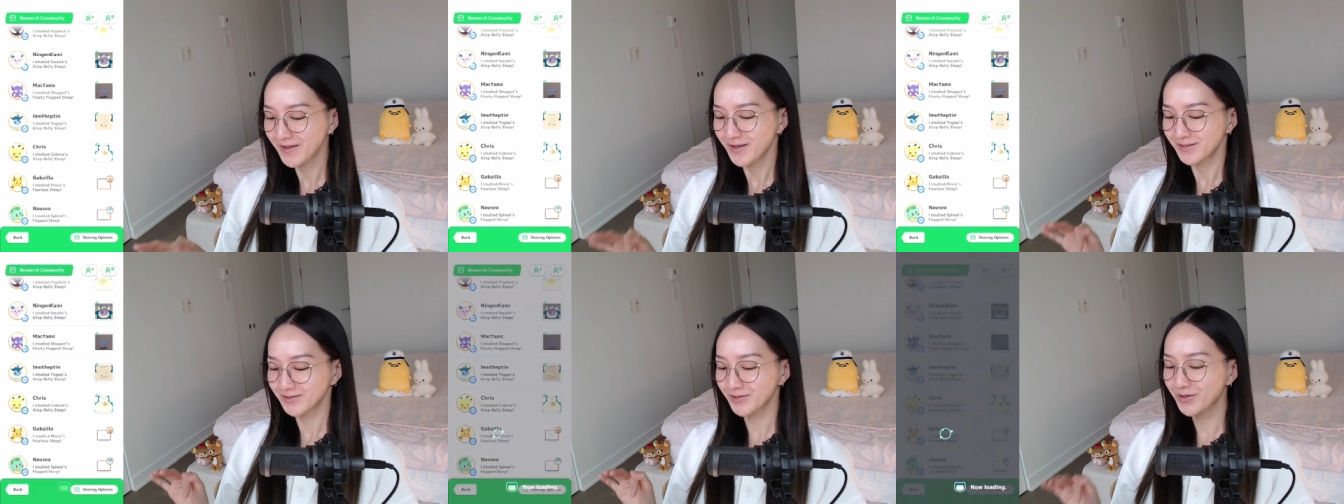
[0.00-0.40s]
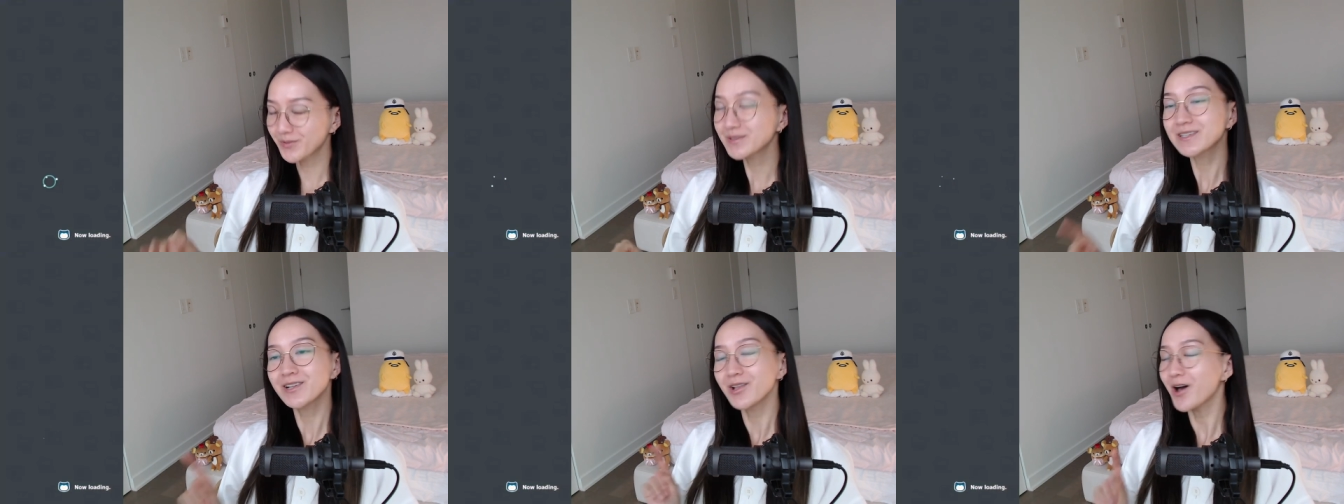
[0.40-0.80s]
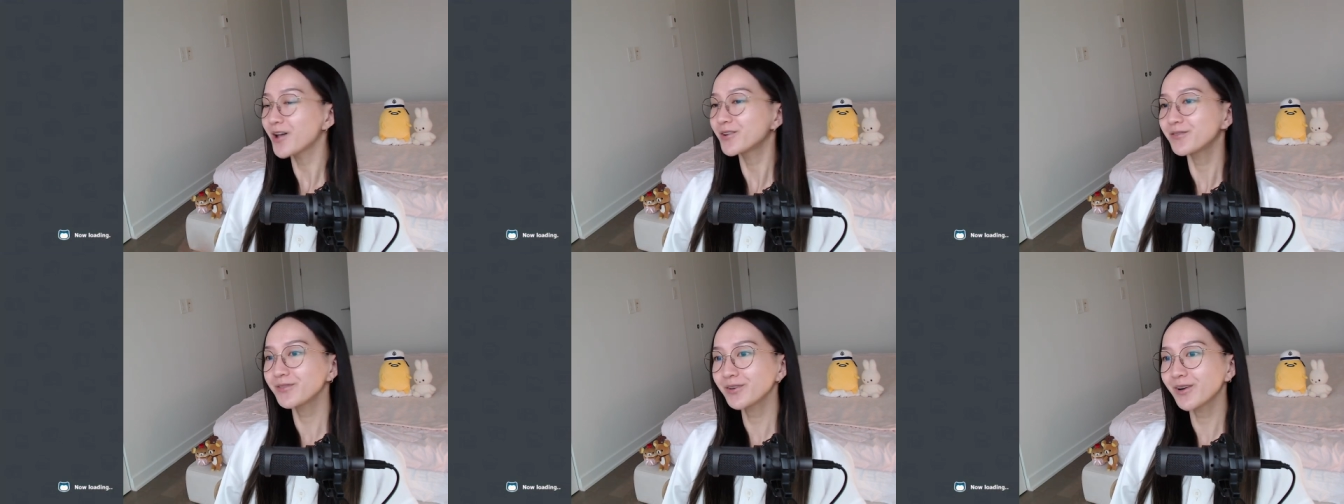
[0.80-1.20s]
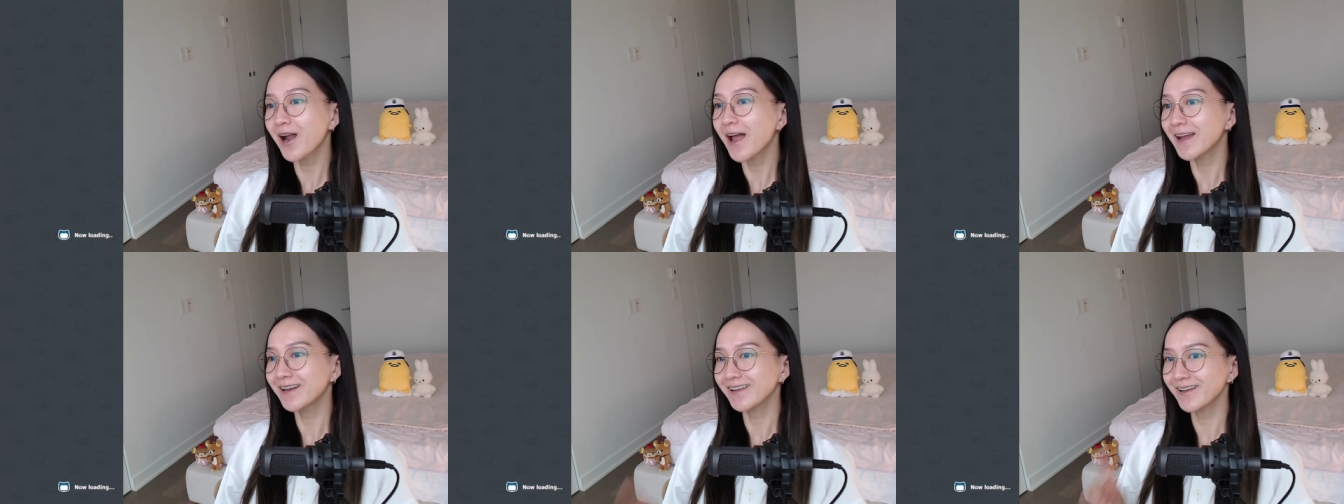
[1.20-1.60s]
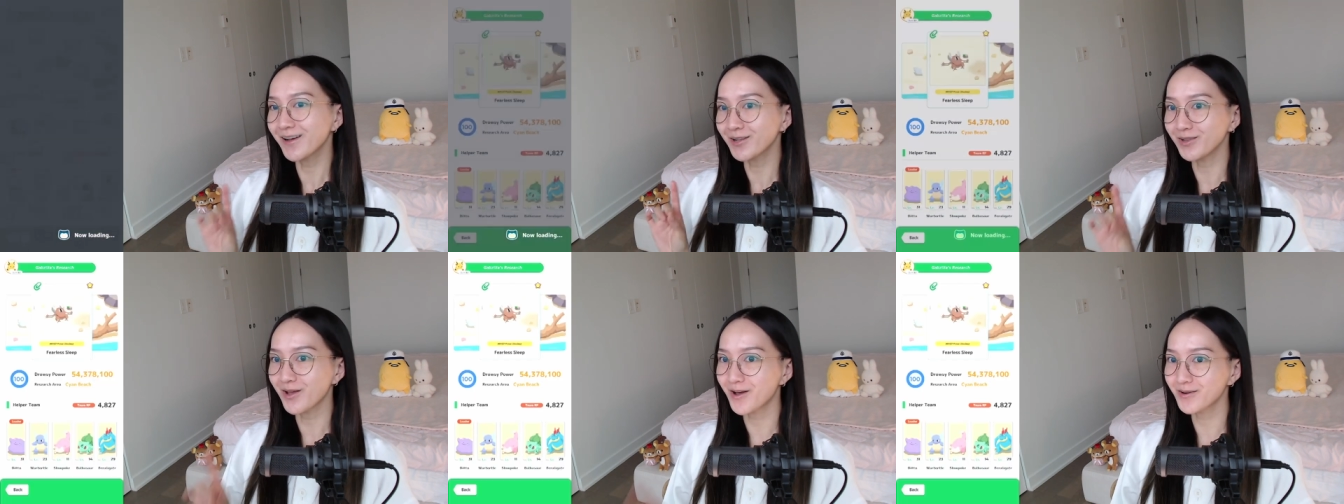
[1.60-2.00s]
So there was a lot of variety, a
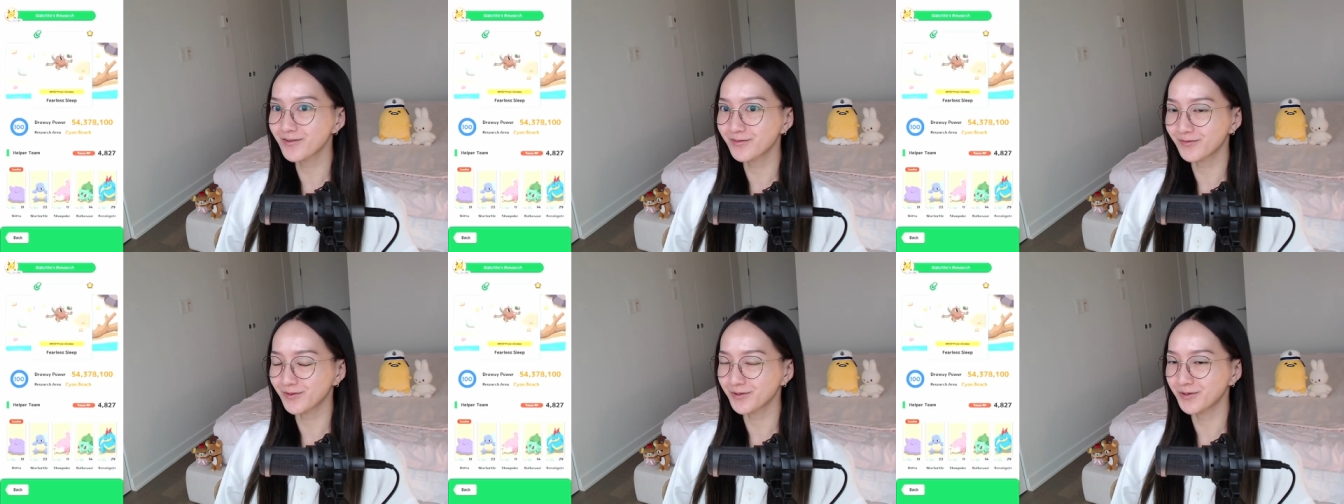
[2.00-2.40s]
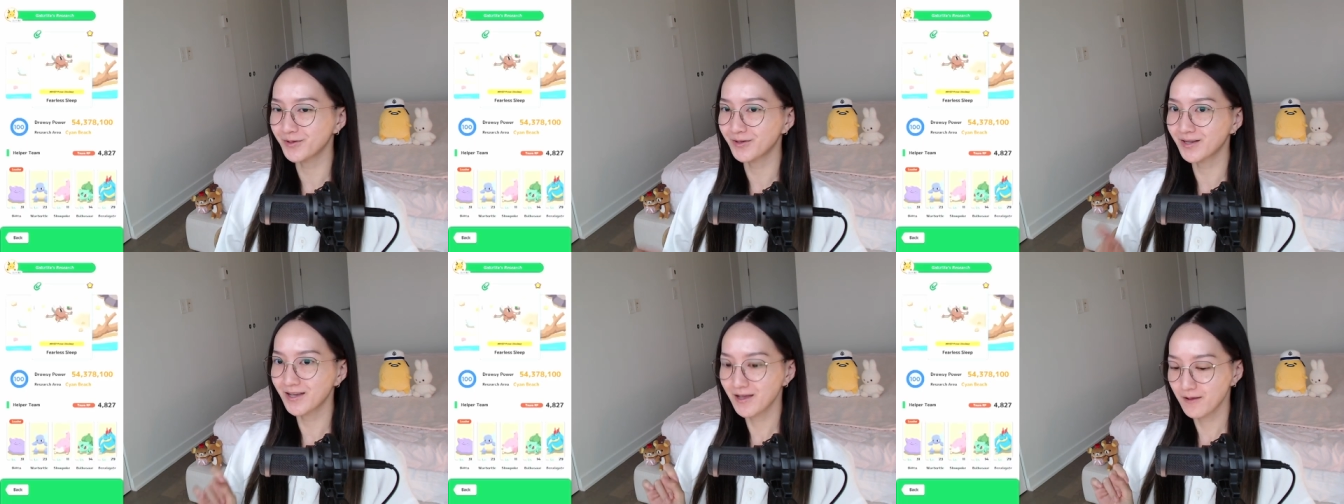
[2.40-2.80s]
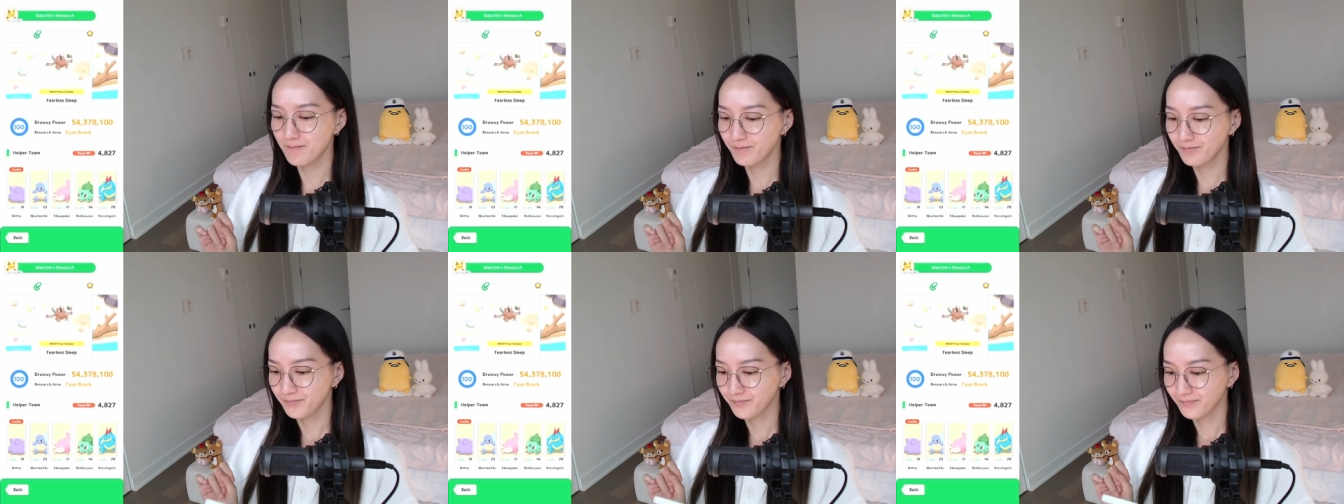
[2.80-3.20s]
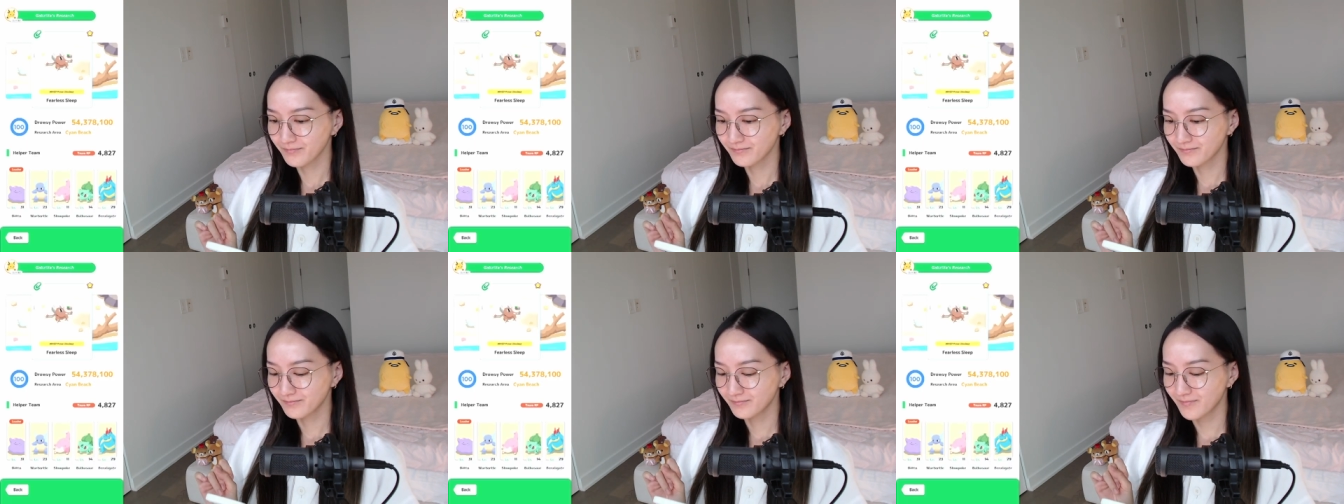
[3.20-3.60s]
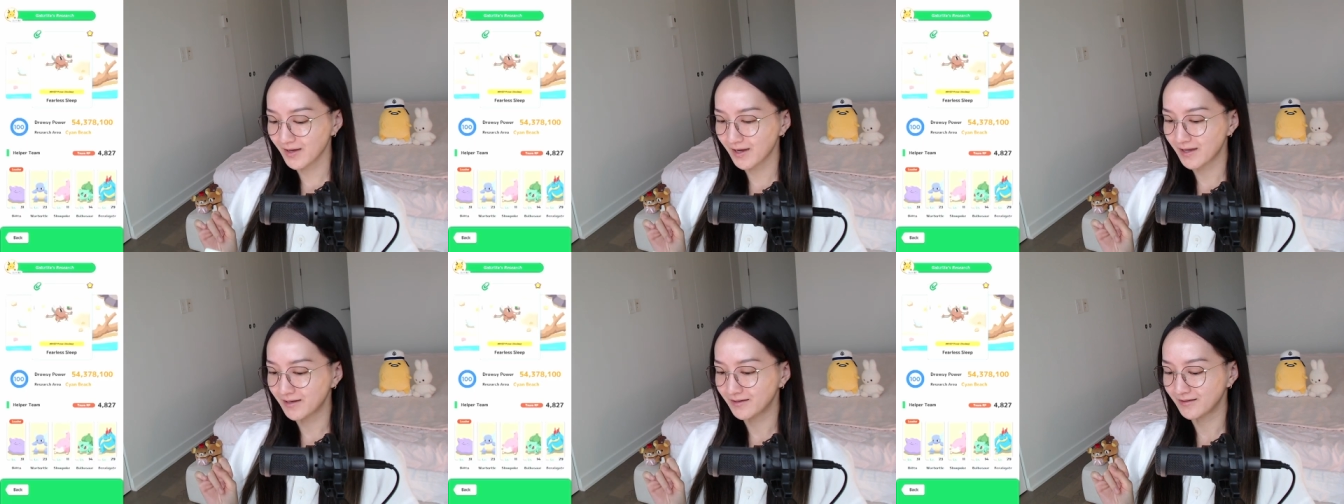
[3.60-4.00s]
lot of food,
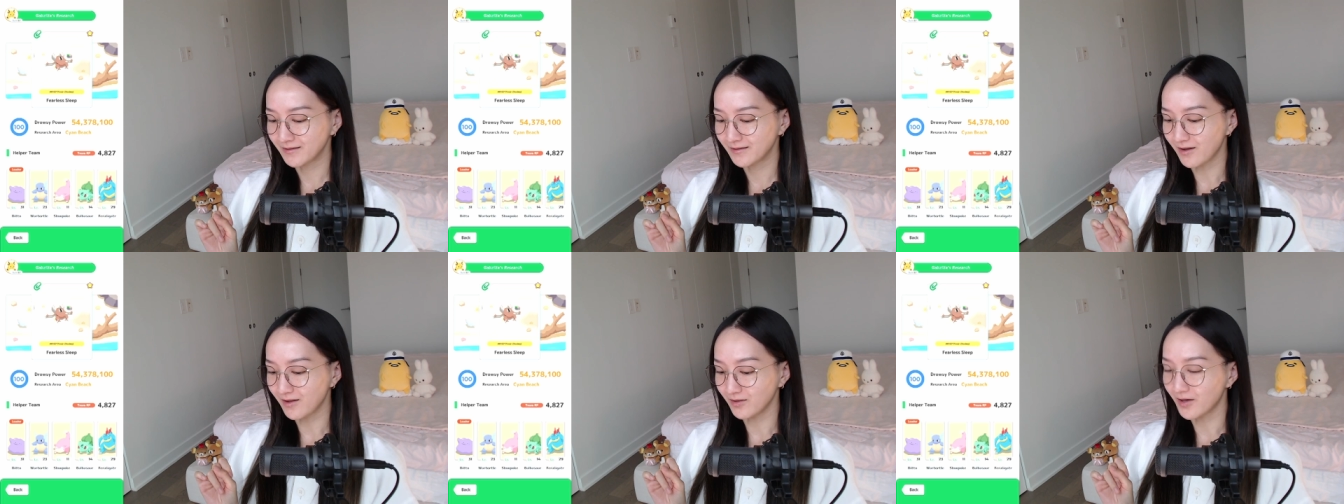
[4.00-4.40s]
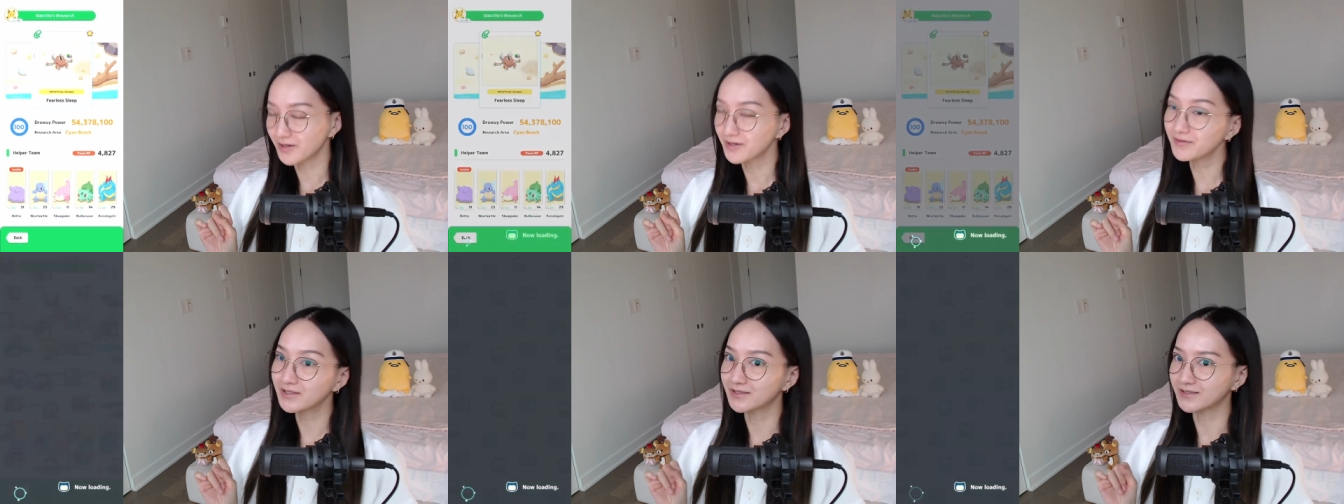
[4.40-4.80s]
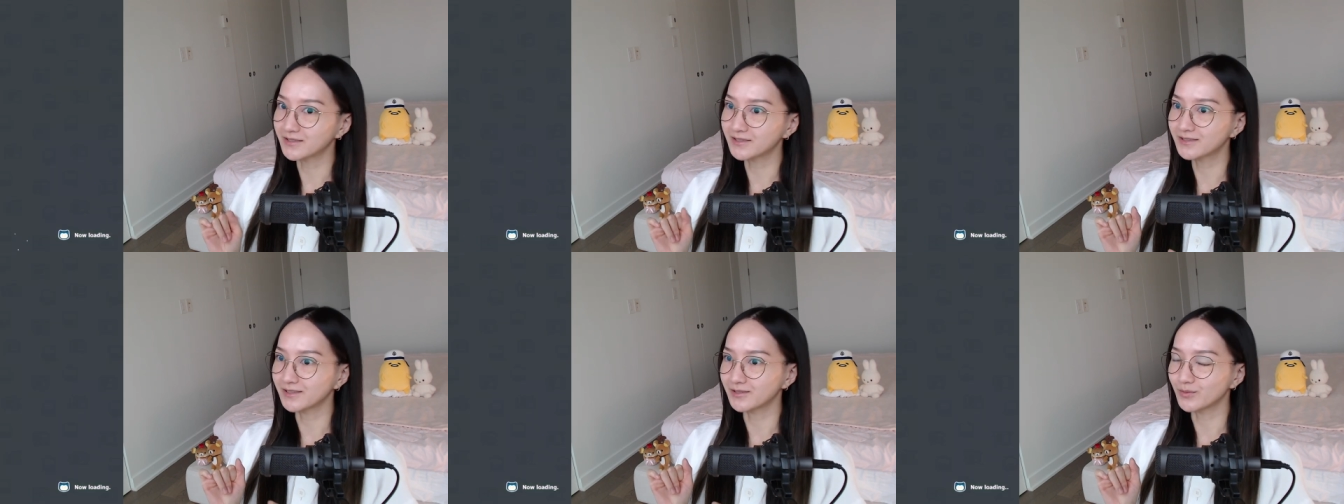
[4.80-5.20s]
and a lot of desserts as